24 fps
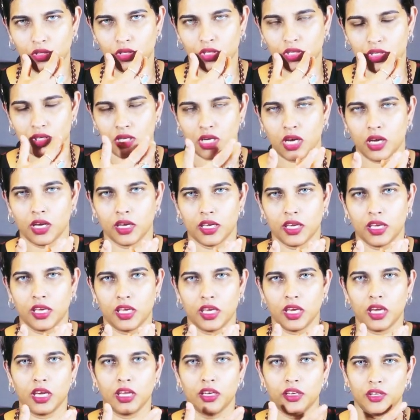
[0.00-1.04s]
tongue.
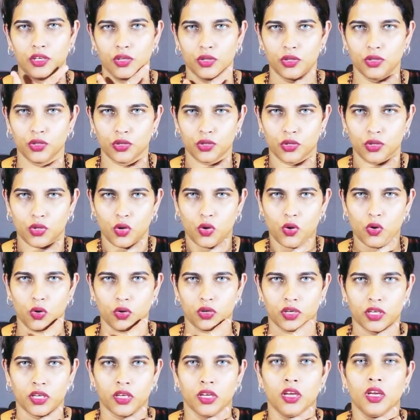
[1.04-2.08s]
Again, you're the
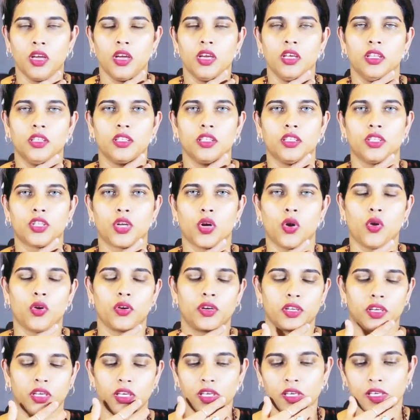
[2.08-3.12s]
throat. The
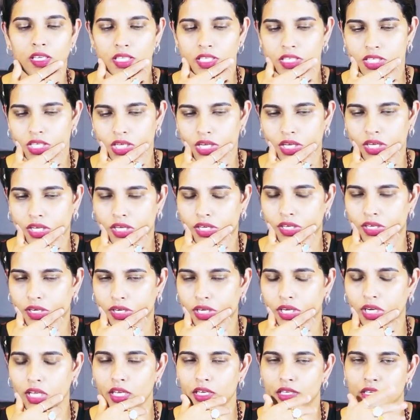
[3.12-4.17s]
throat is
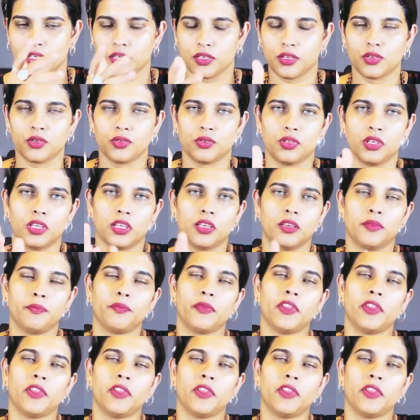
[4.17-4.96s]
related to the